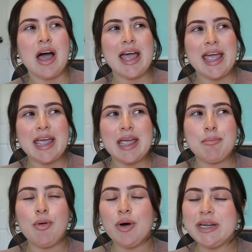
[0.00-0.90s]
a
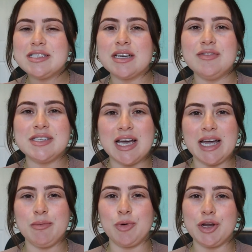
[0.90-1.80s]
point of
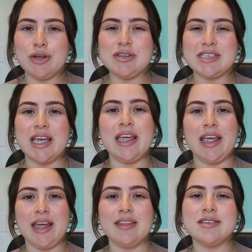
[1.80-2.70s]
time where you say,
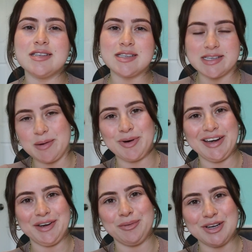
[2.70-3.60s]
hey, this is the time where I
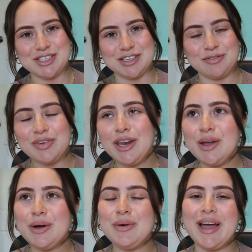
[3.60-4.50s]
need to watch this
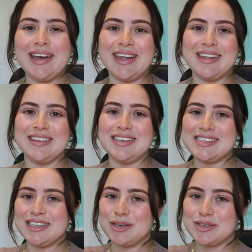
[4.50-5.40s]
video and get
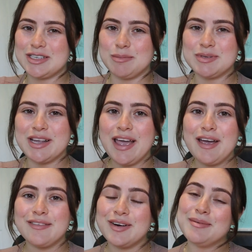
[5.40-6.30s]
these little tips
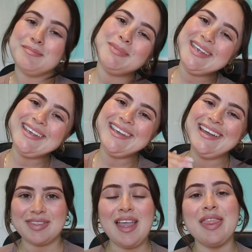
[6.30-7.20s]
from me
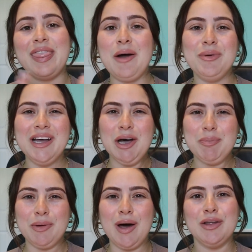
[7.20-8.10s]
that will help
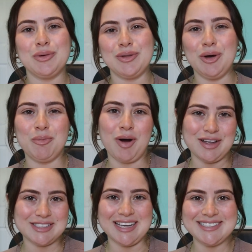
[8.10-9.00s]
you out through the whole
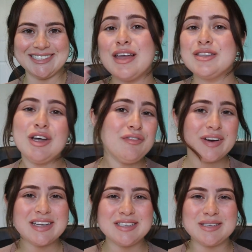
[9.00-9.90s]
process. Don't
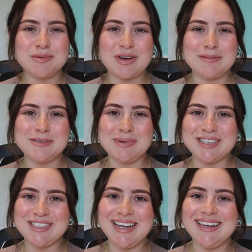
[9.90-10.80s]
forget to subscribe to my
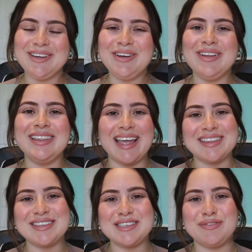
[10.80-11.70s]
channel,
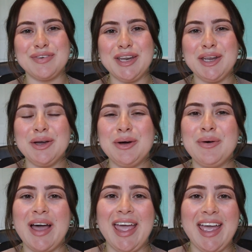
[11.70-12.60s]
like this video,
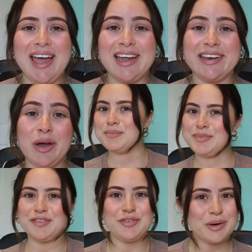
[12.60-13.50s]
and
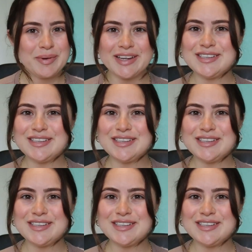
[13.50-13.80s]
before we get